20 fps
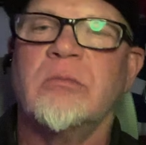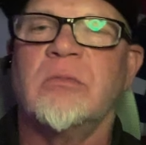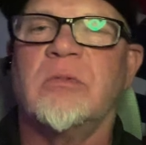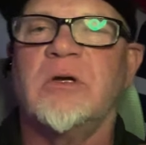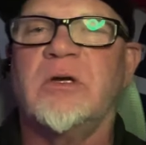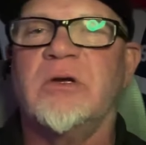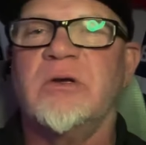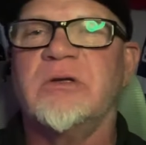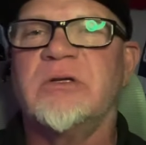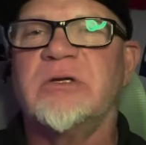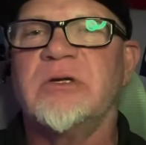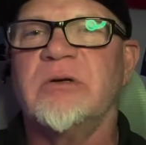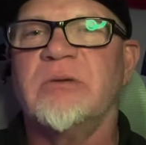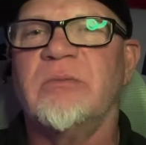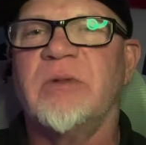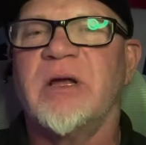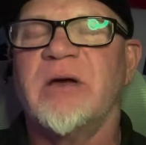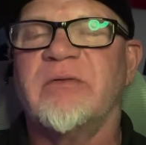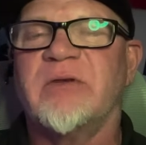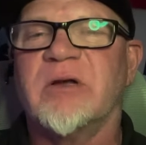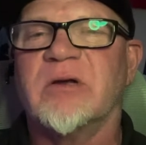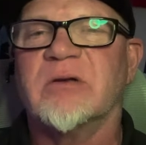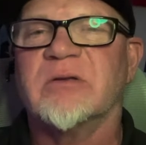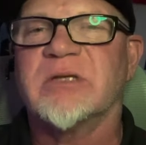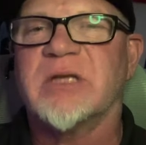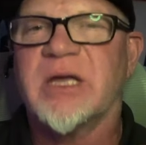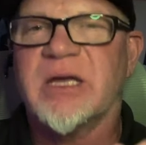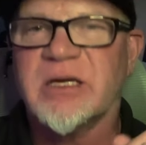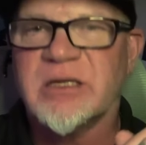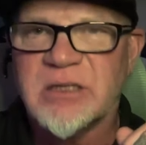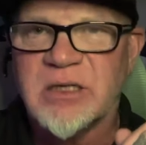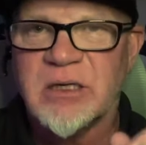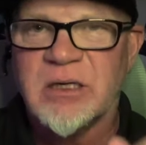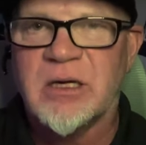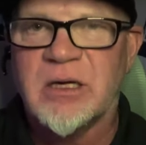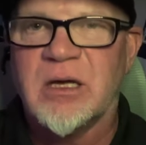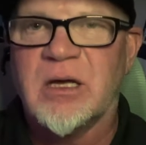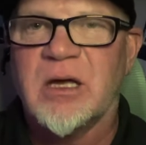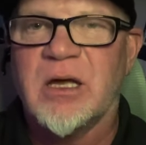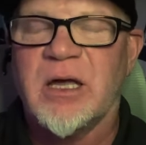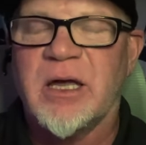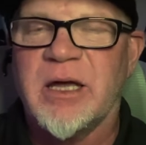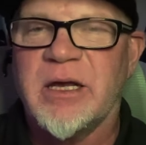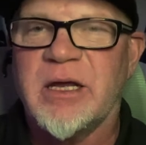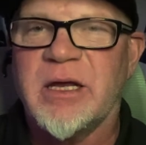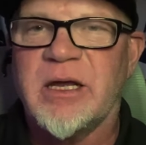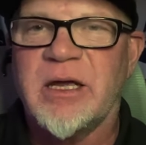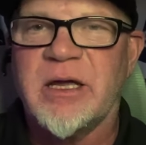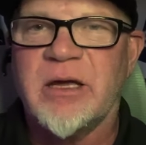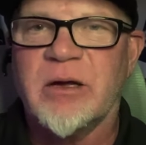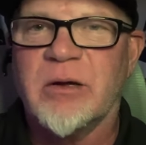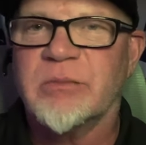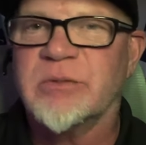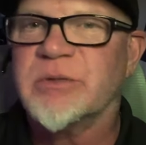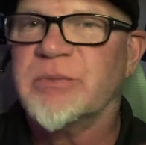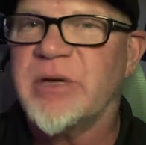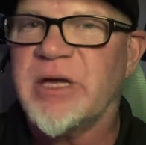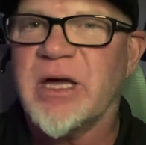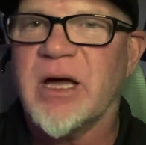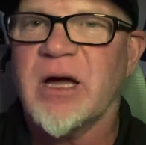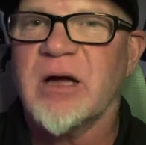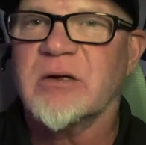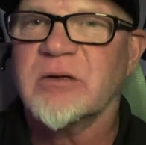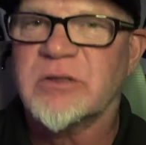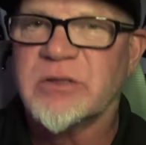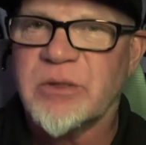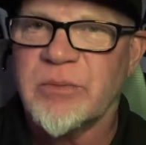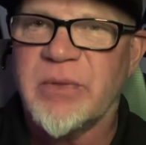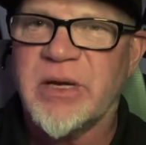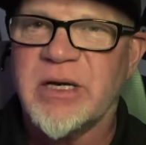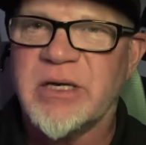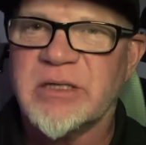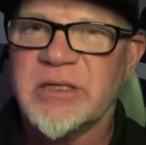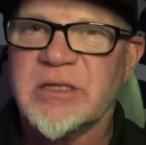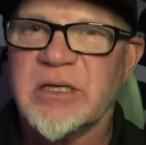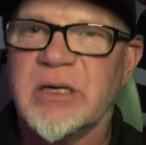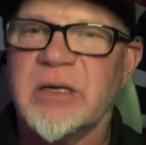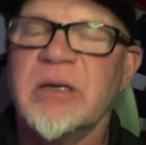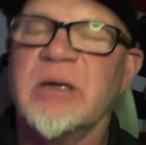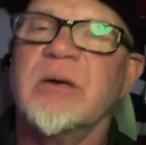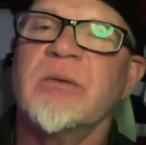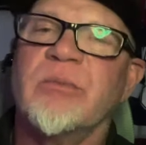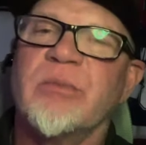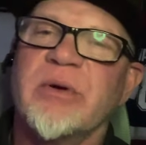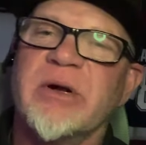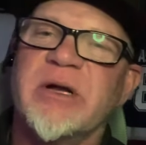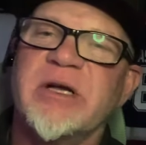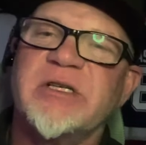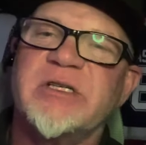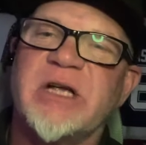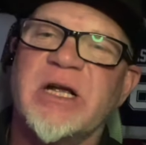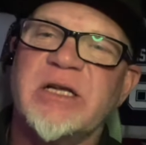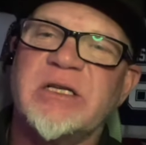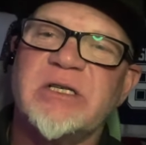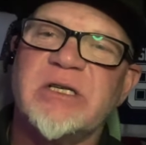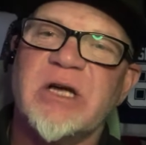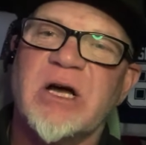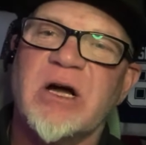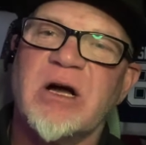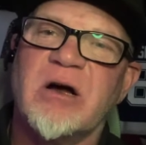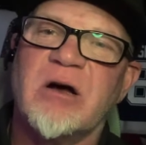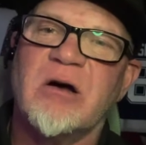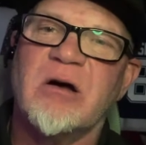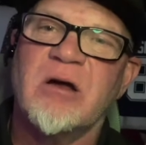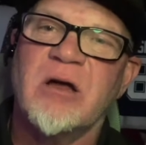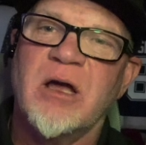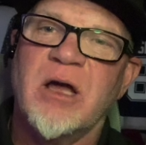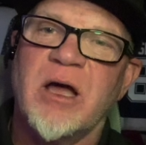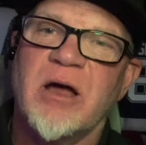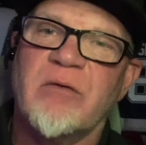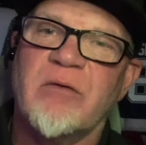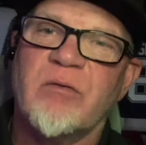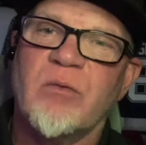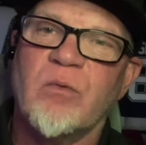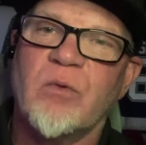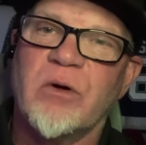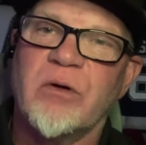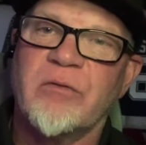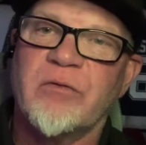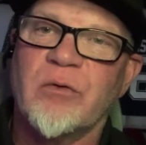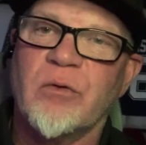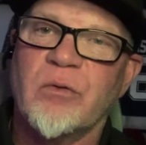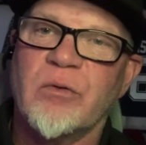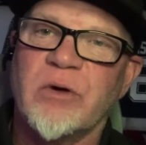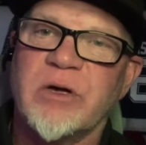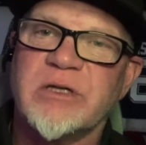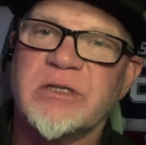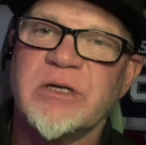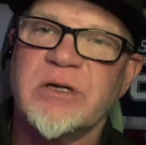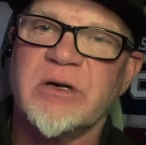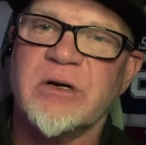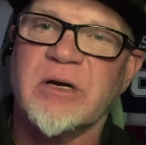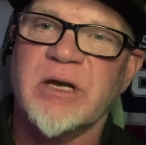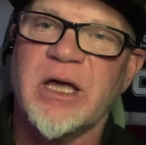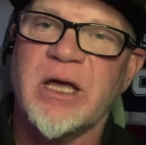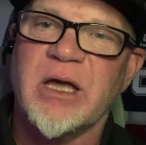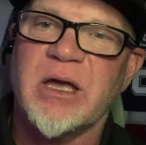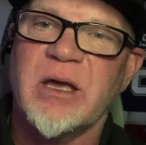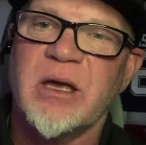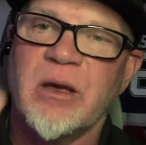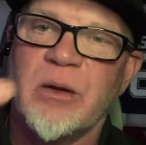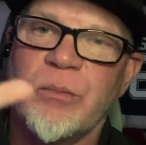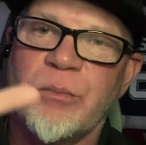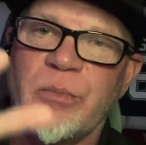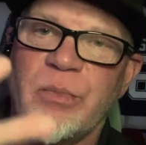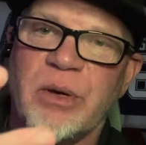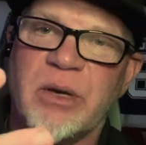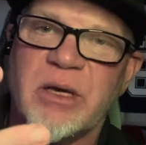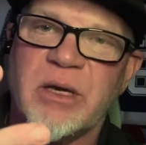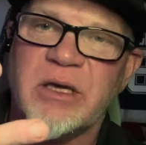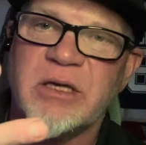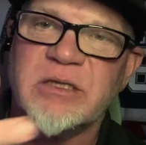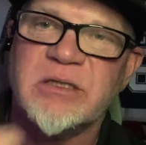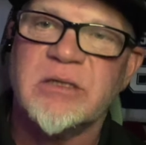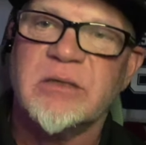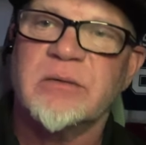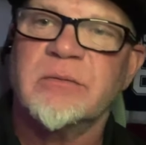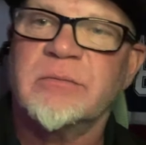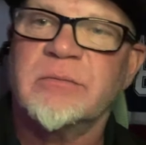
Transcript: YouTube love those things, and it helps me out tremendously. Appreciate you all. Have a wonderful rest of your day. Peace.